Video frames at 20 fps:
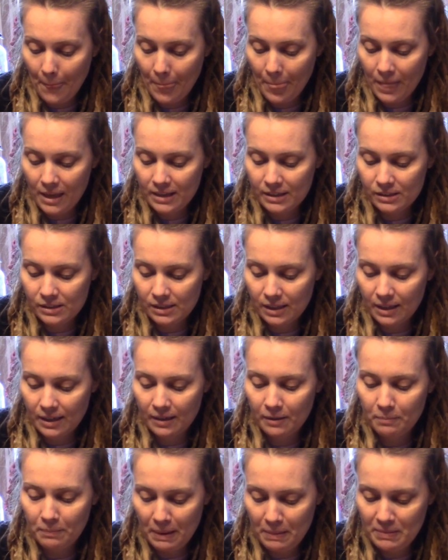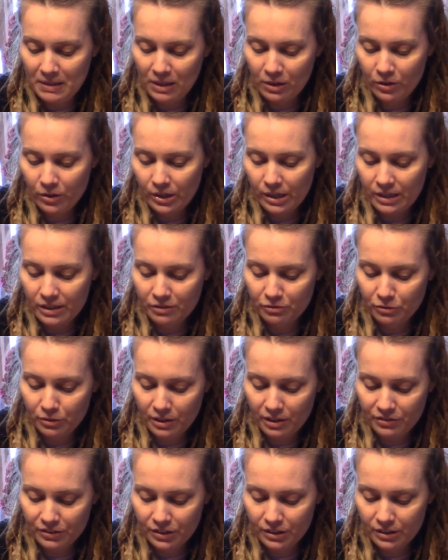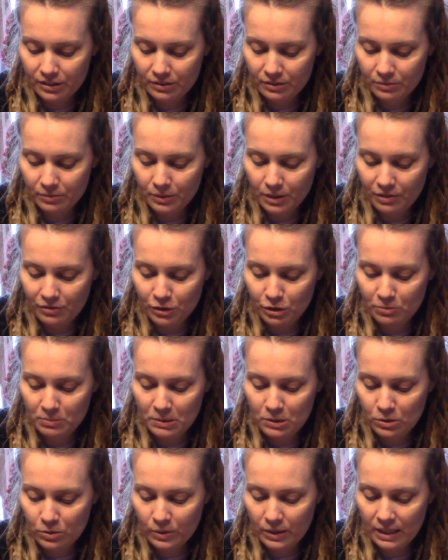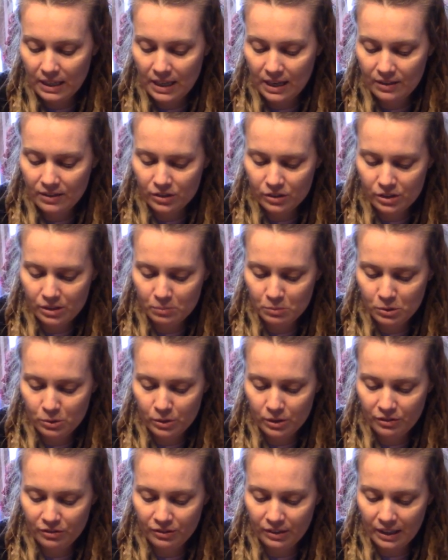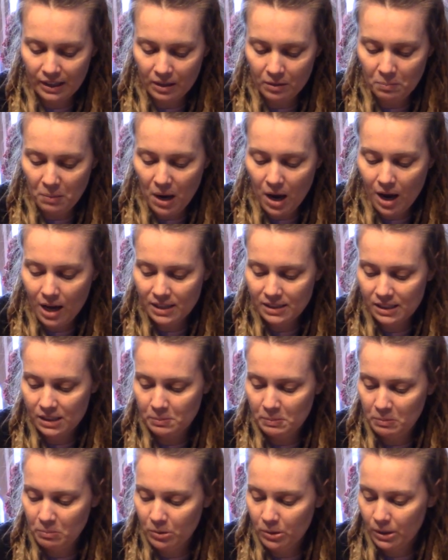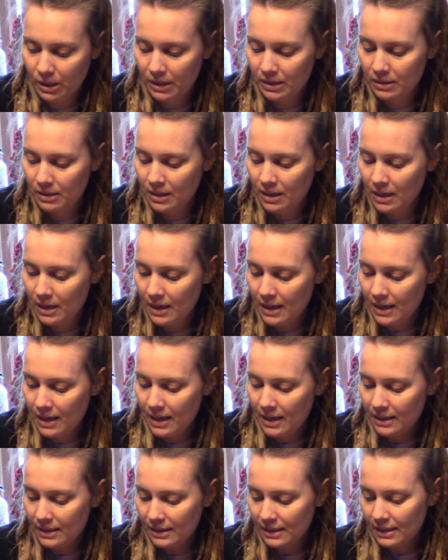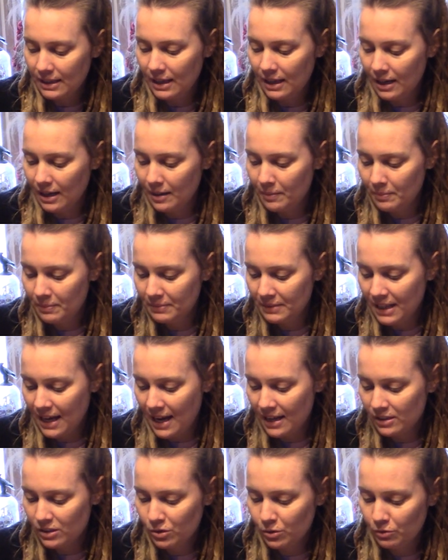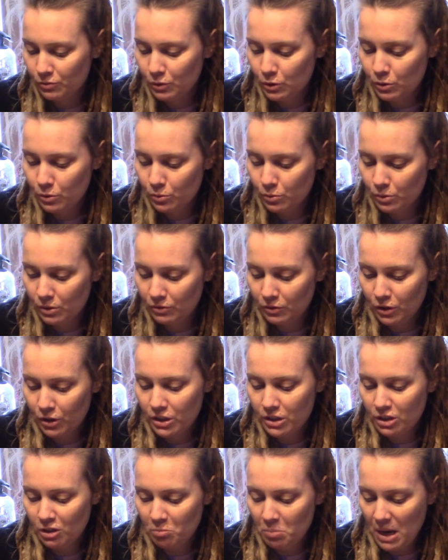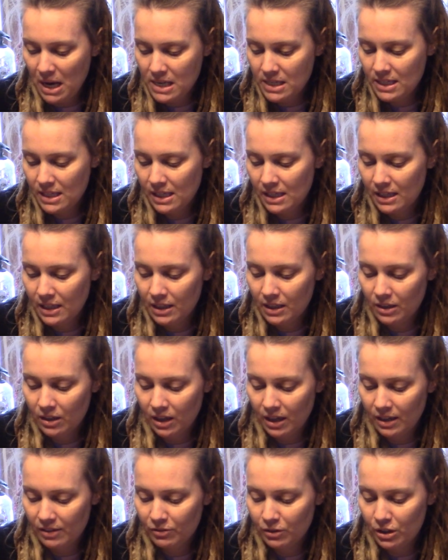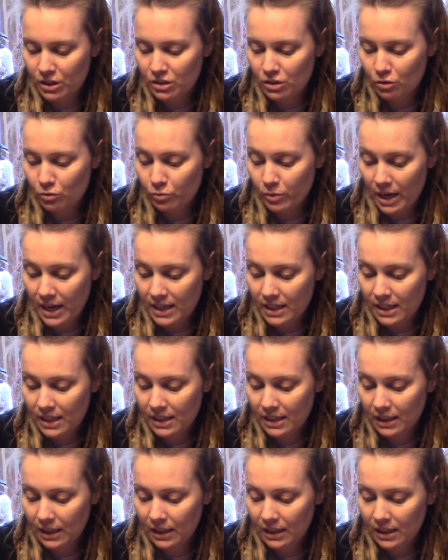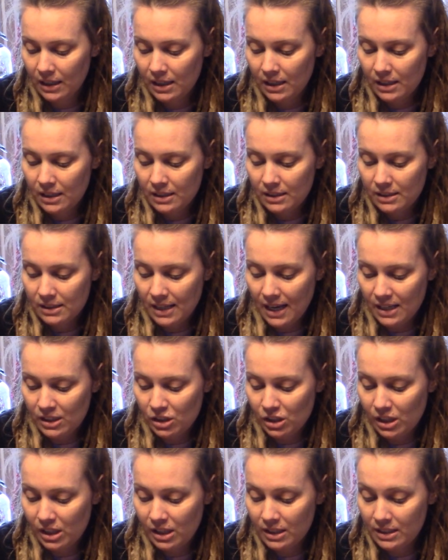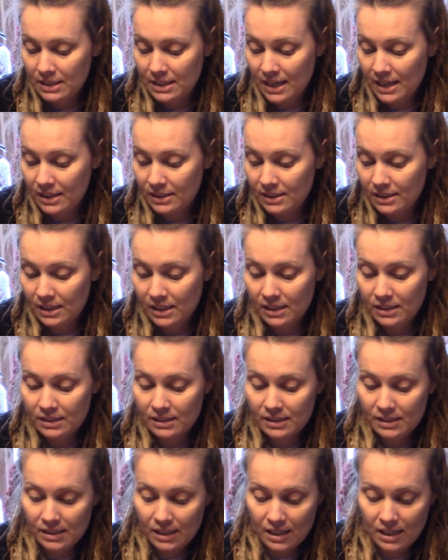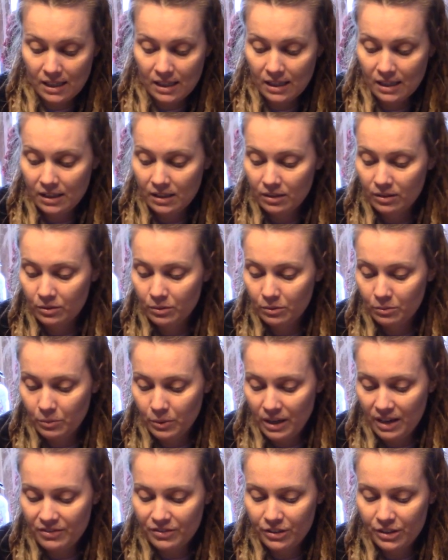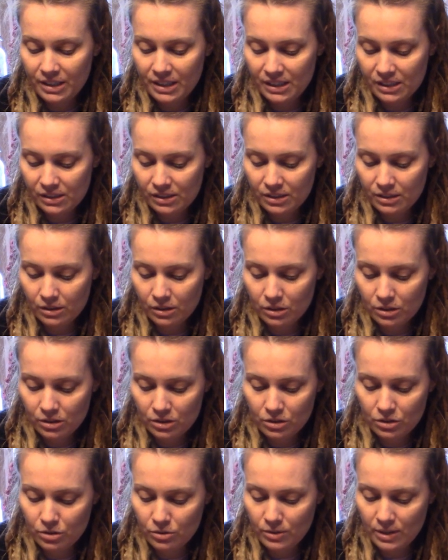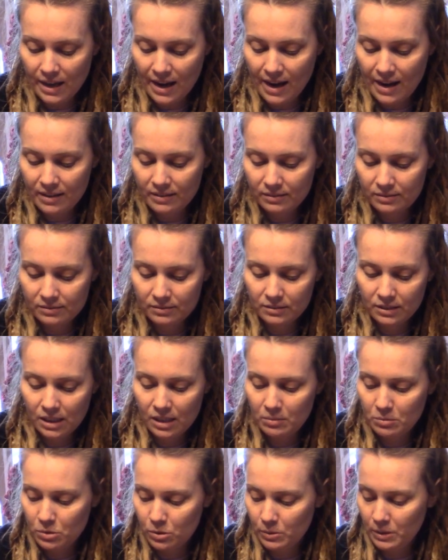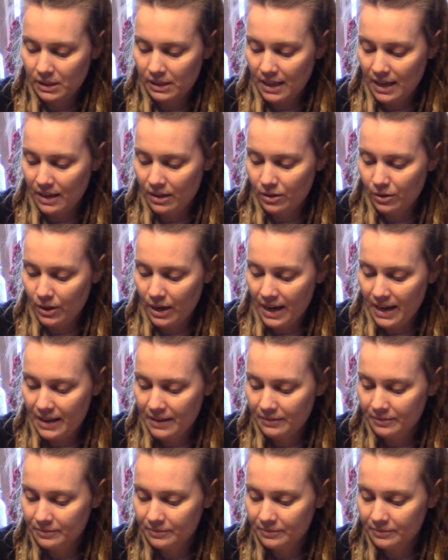is uh, by being creative, whatever whatever you've been doing. Yeah, there's some sort of like a pause that's been put on um, that. So if you if you're into painting, if you're into writing, sketching, dancing, singing, whatever it is, do that. Keep doing that. Okay.